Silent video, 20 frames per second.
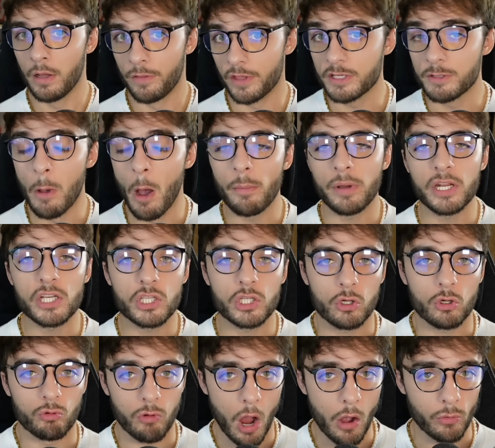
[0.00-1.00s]
This moment is
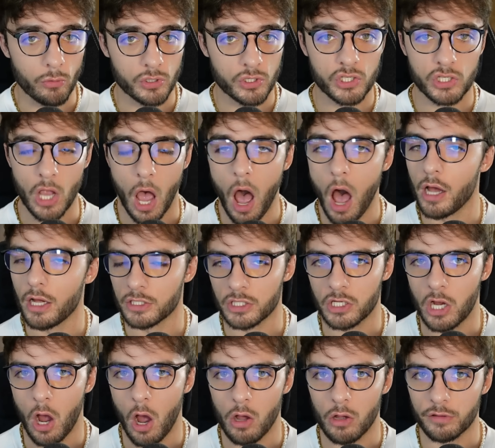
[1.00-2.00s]
gross,
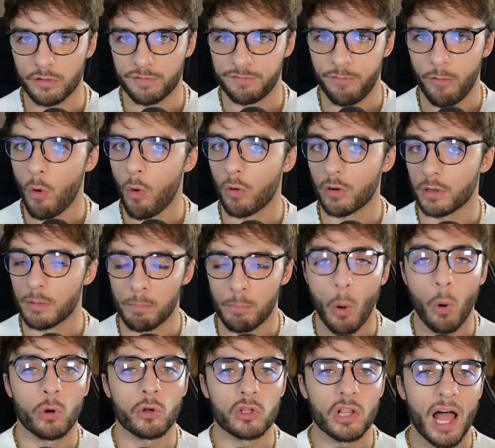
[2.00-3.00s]
uncalled for, and
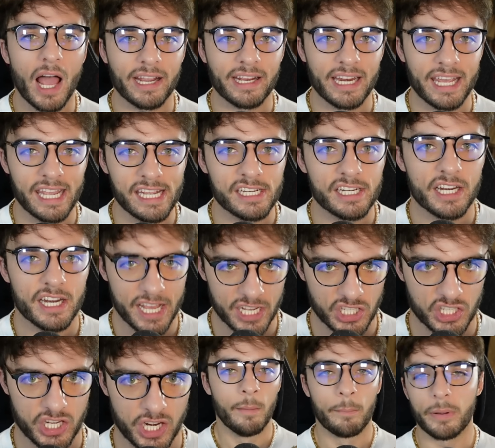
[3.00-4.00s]
borderline
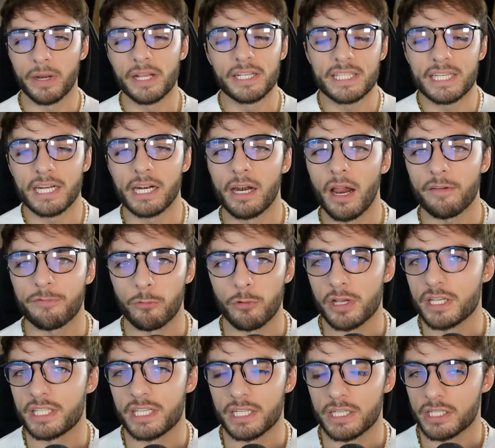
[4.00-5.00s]
hedonistic. But is it enough
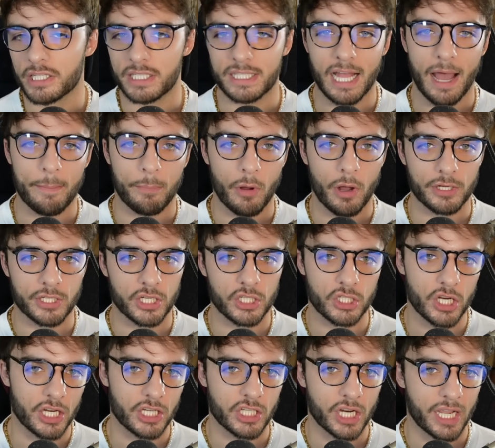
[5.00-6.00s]
reason to stop watching
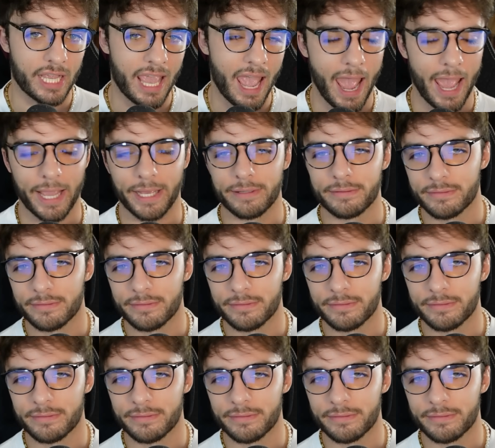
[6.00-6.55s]
JJK?